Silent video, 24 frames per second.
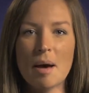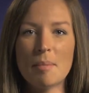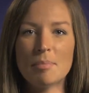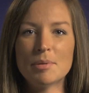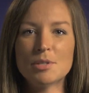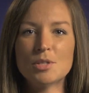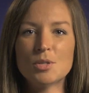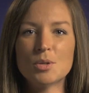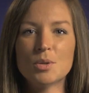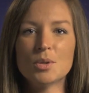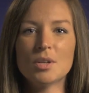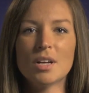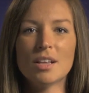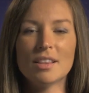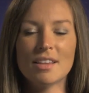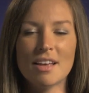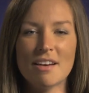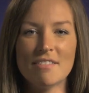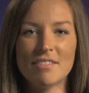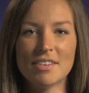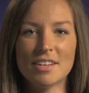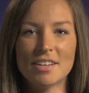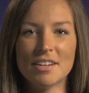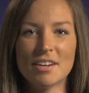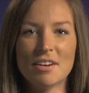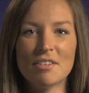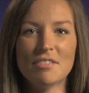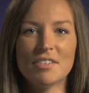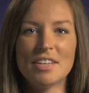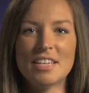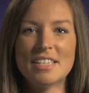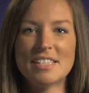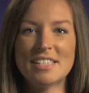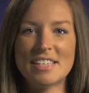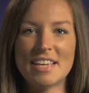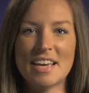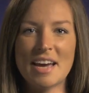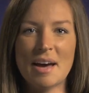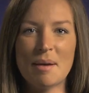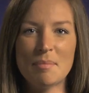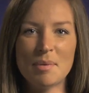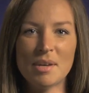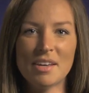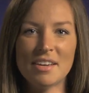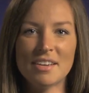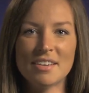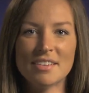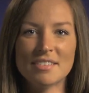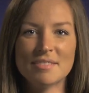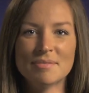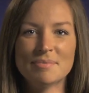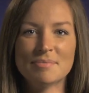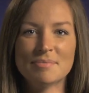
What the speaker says: episode 11 of Easy Abby.